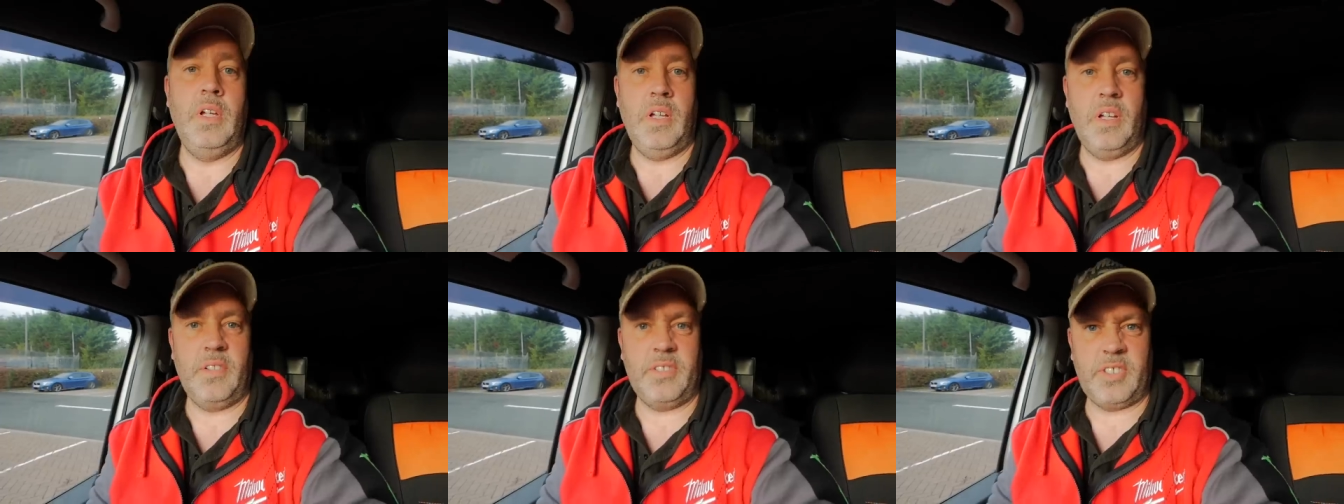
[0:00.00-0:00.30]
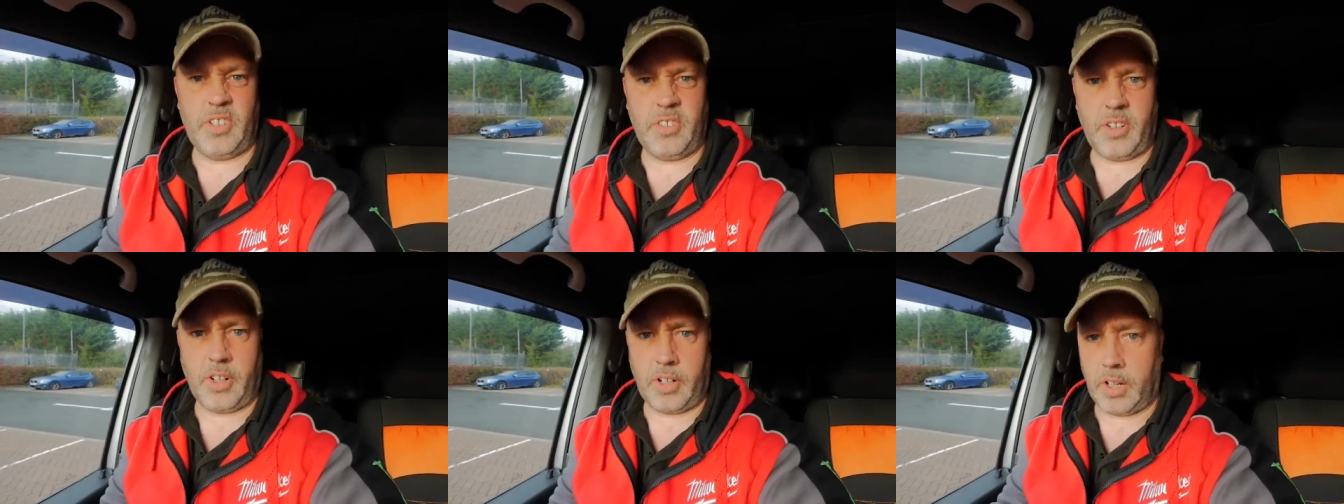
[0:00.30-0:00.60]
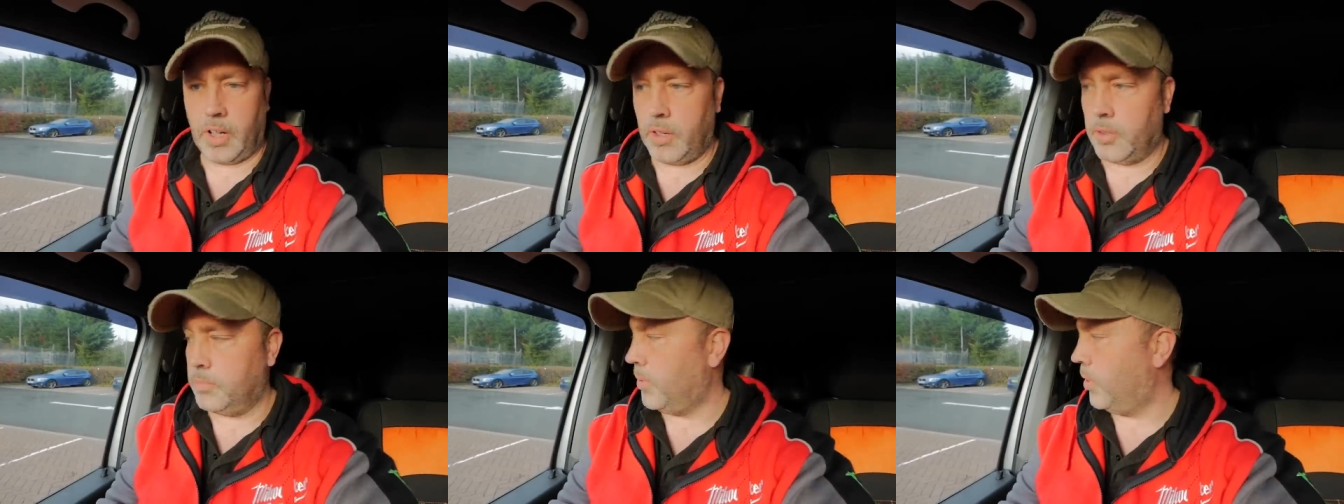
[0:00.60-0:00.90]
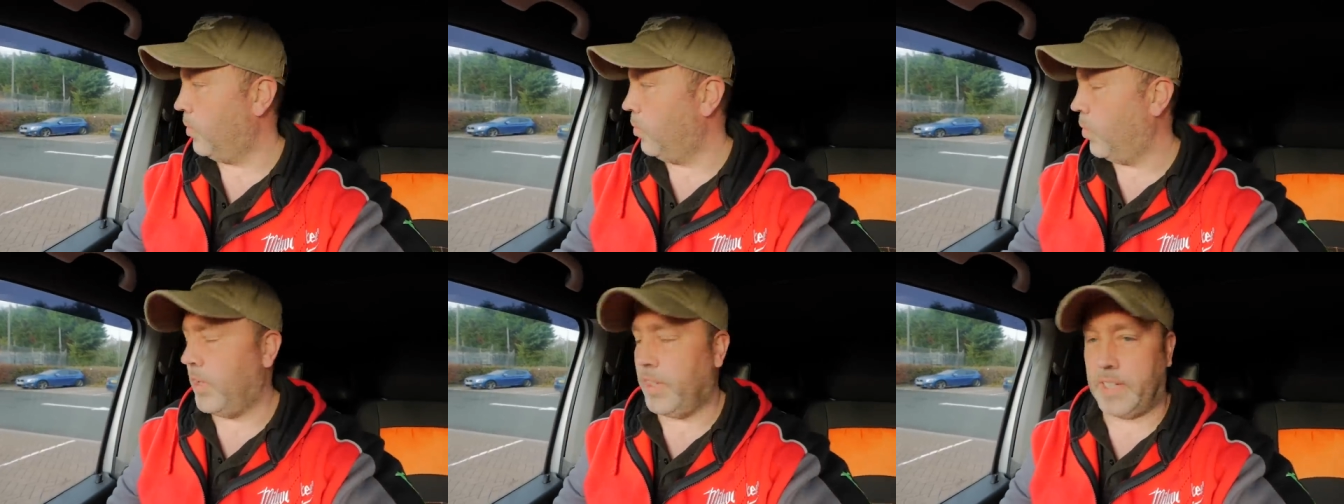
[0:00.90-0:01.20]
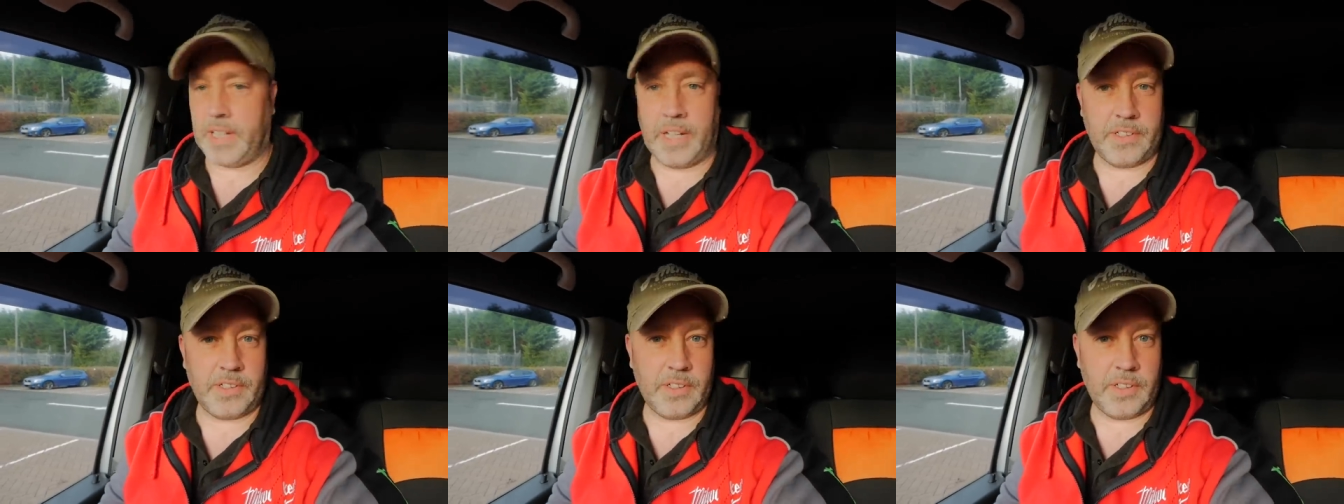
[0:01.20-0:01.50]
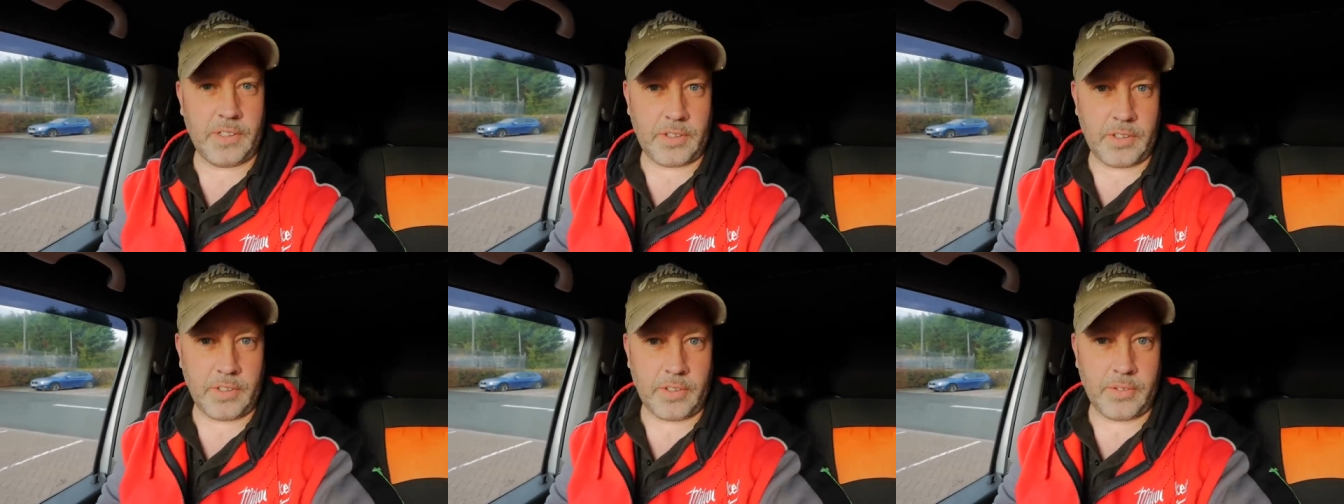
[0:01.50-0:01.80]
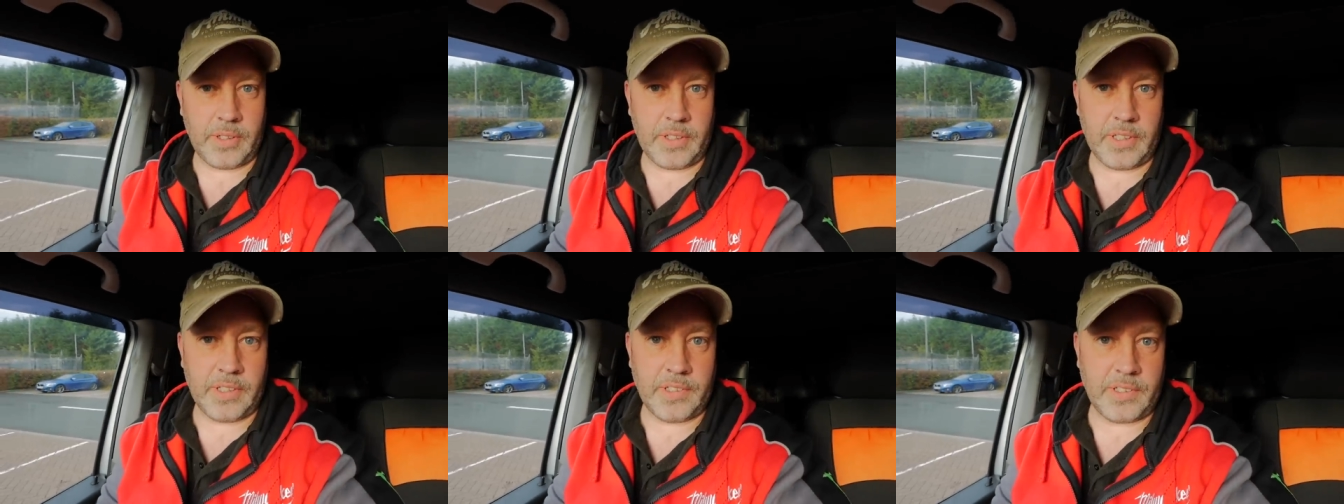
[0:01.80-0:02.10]
I've still got a load more work actually to
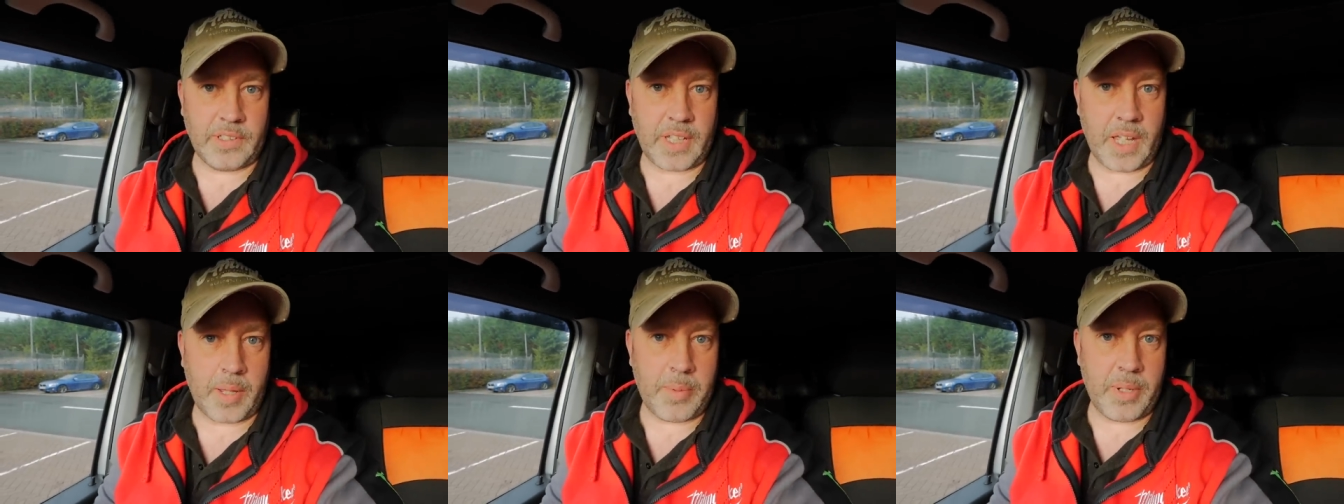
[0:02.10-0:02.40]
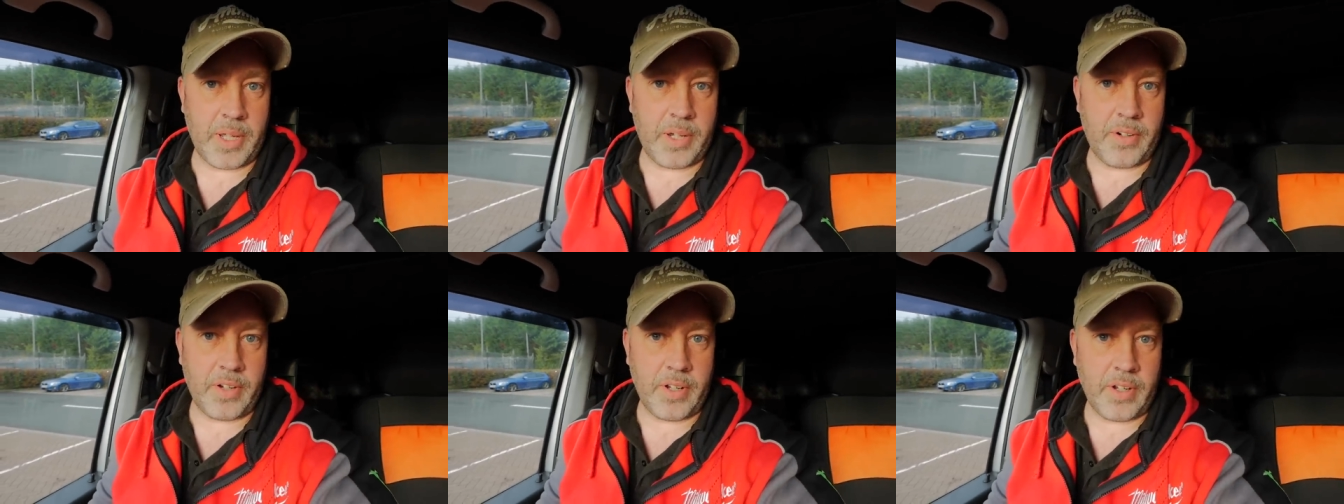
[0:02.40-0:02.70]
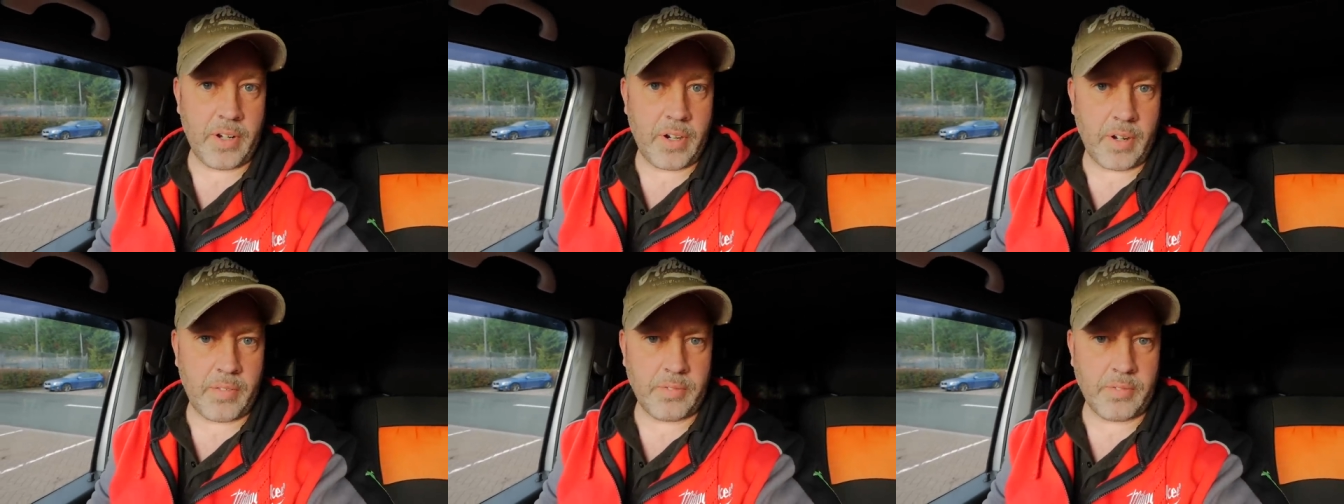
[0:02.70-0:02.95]
do in this cab area.